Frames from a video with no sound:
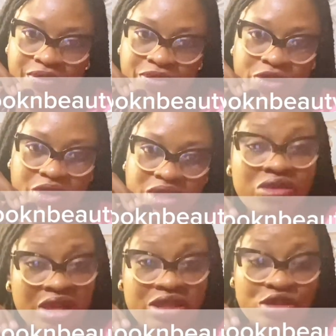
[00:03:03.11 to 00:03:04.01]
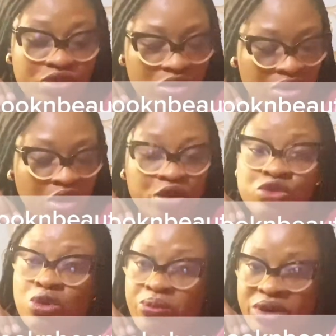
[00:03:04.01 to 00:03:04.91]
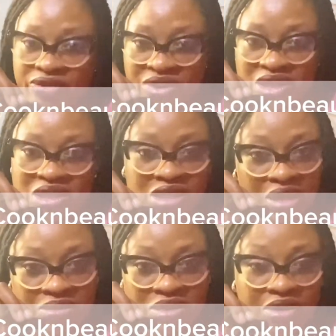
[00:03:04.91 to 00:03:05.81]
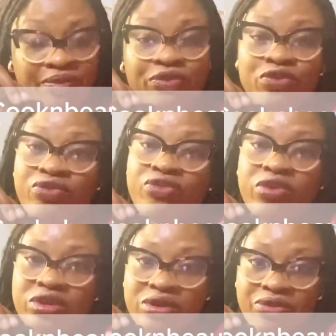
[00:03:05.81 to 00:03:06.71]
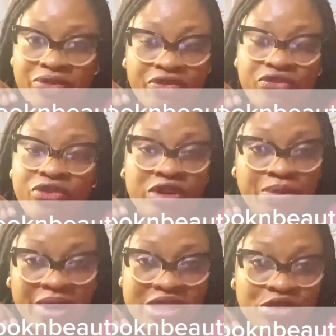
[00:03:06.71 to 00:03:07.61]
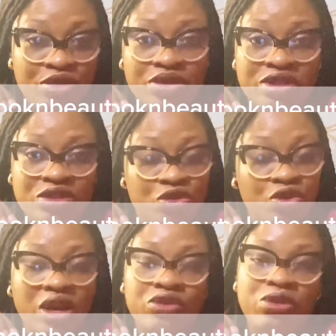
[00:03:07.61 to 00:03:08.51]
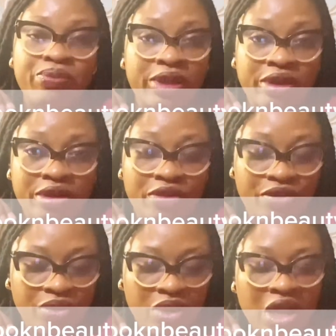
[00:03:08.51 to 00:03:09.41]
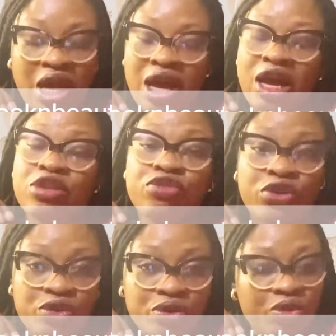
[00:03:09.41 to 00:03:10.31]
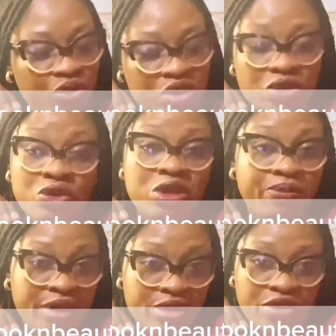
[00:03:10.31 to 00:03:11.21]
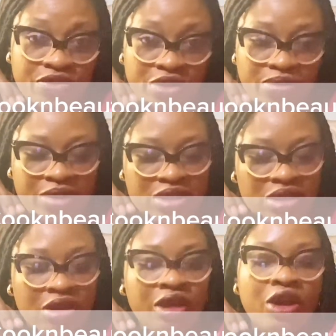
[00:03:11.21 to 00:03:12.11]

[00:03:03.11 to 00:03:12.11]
It's necessary to prevent germs for the person who you are doing pedicure for, and for you who is doing the pedicure for the person.